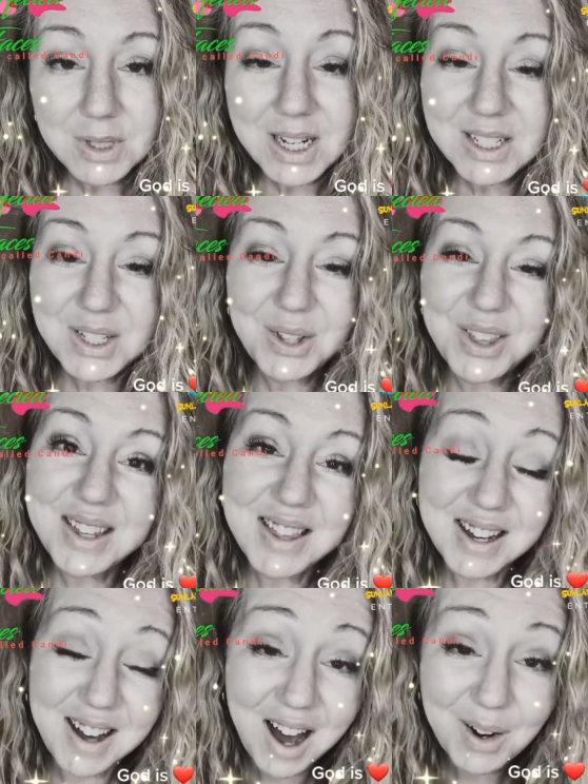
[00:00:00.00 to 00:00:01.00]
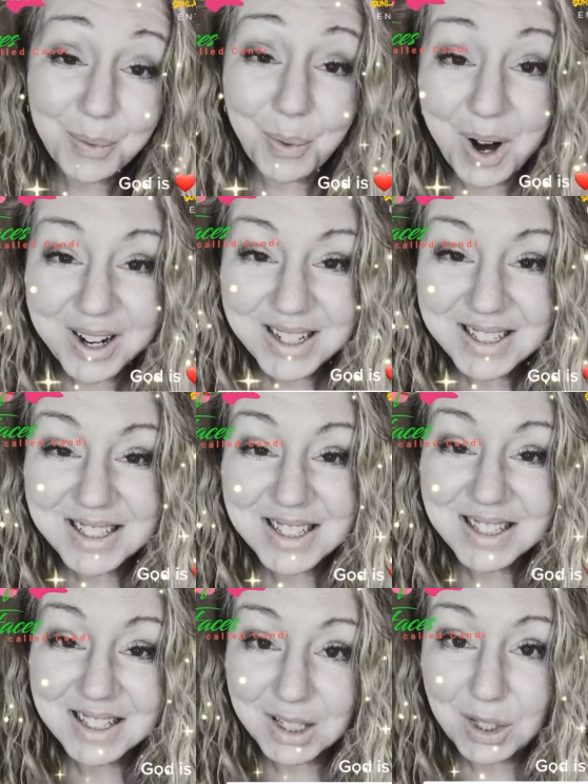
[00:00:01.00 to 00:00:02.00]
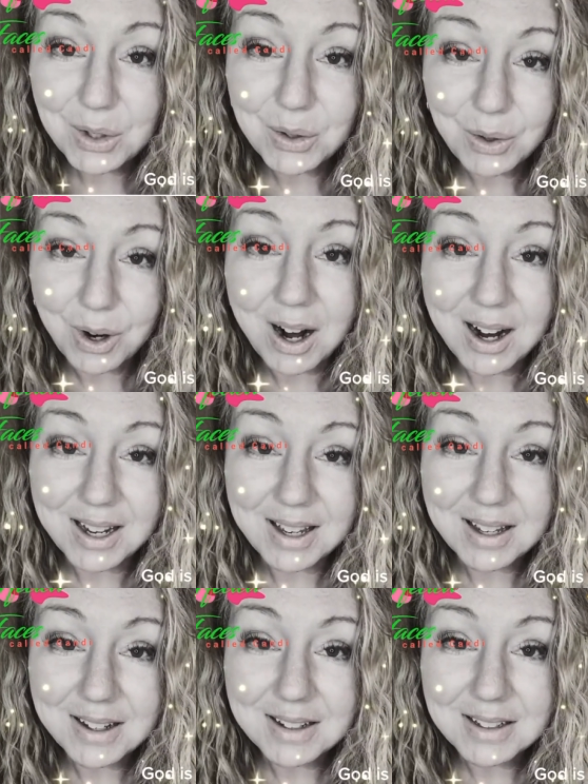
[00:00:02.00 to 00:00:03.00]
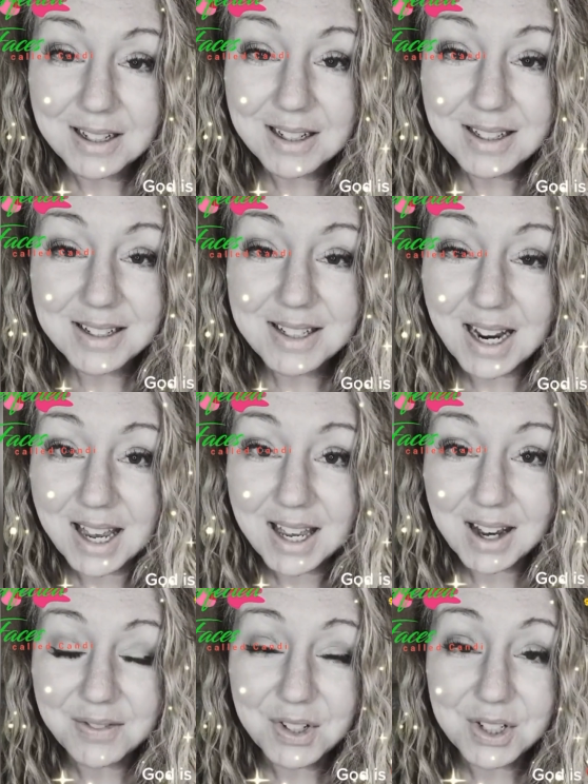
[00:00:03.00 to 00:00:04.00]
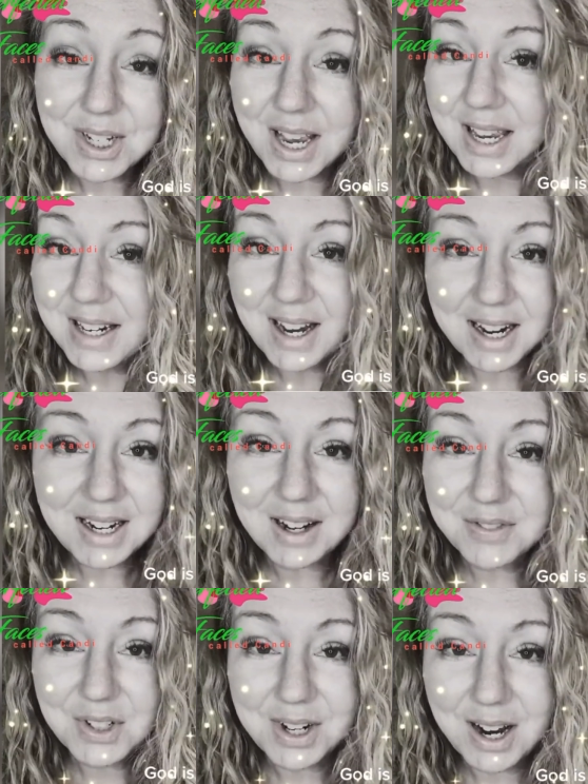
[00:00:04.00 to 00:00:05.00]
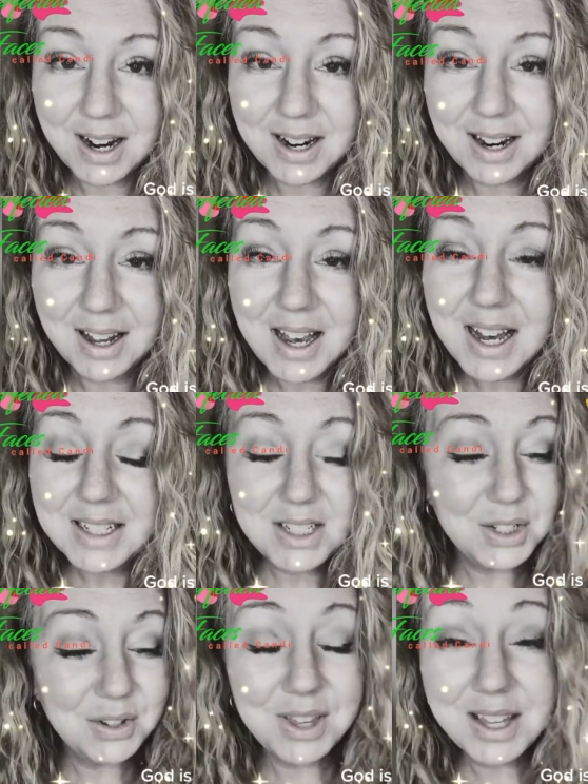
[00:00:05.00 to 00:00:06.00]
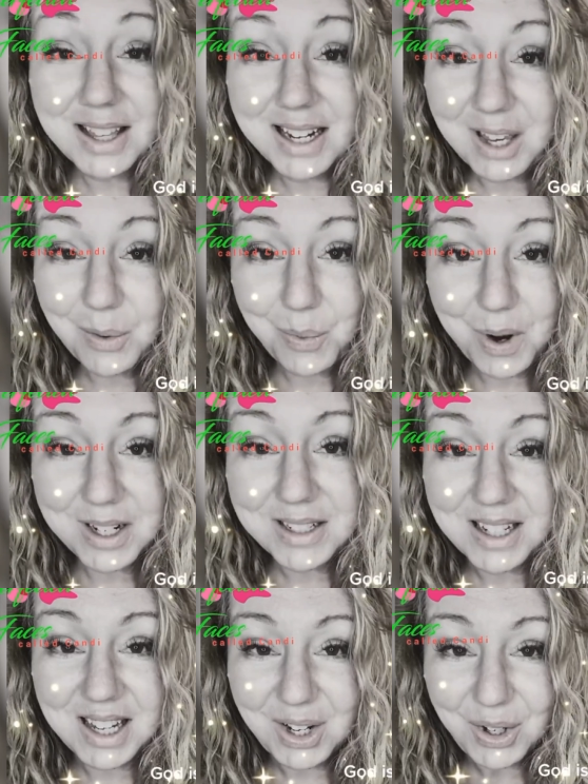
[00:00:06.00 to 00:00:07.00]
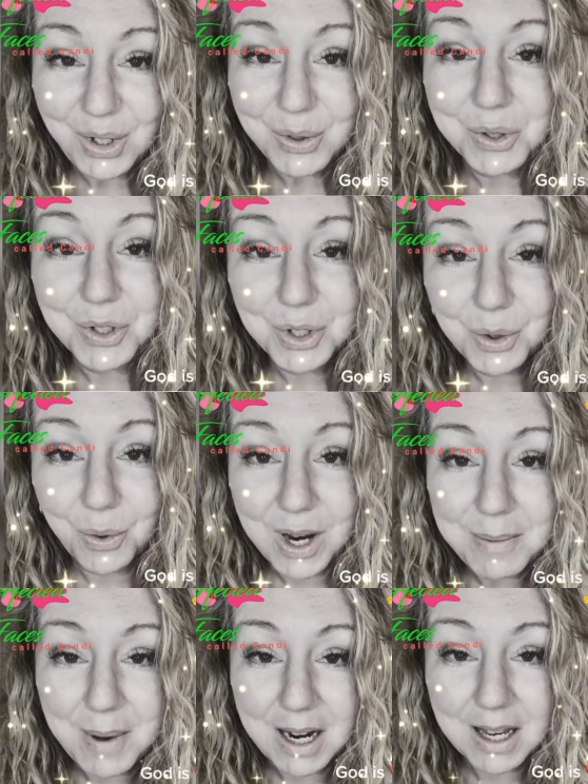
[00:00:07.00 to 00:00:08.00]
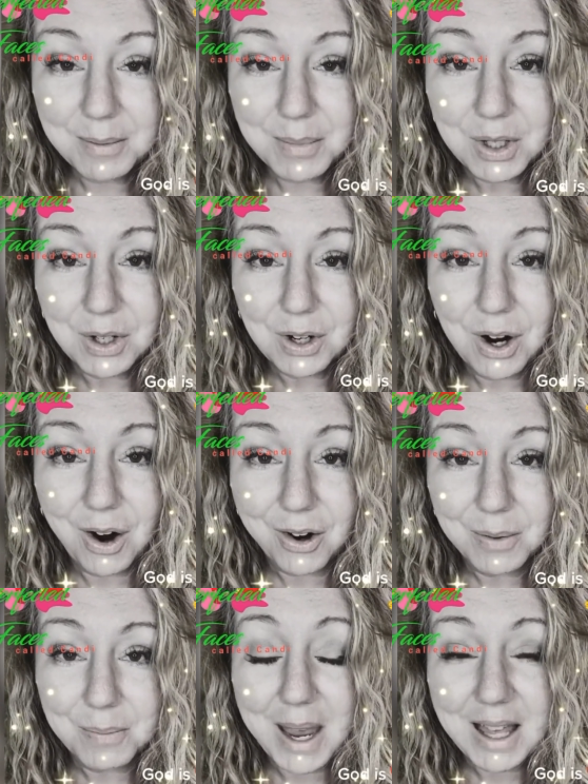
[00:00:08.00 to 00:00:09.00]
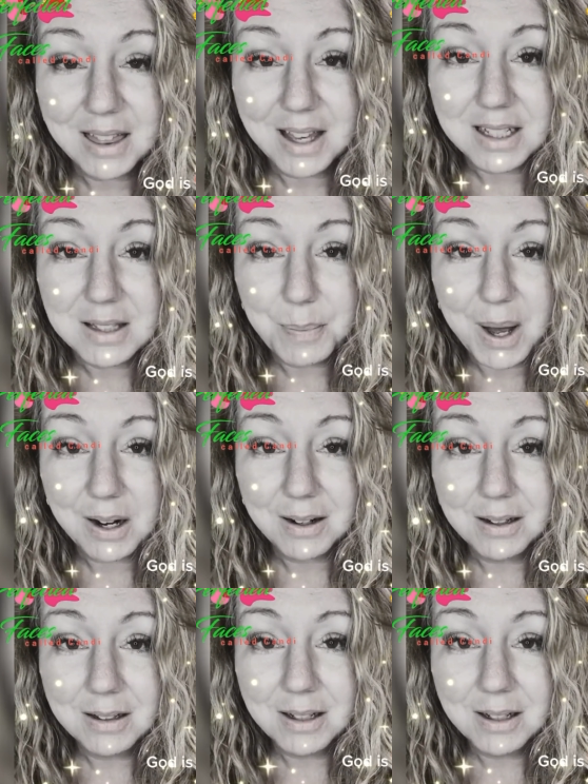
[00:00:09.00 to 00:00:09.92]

Do you think that God wanted to see you cry day after day, night after night? Did you think that he wanted to hear you scream at him in your car to make things better?